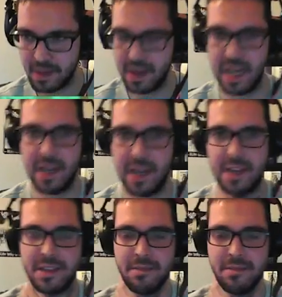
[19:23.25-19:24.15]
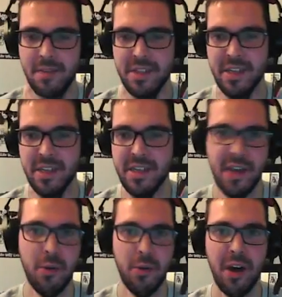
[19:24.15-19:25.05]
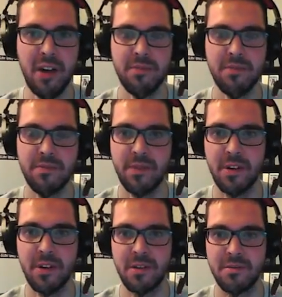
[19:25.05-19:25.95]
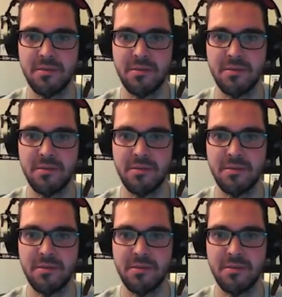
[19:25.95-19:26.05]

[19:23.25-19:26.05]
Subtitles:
and it's going to take a while for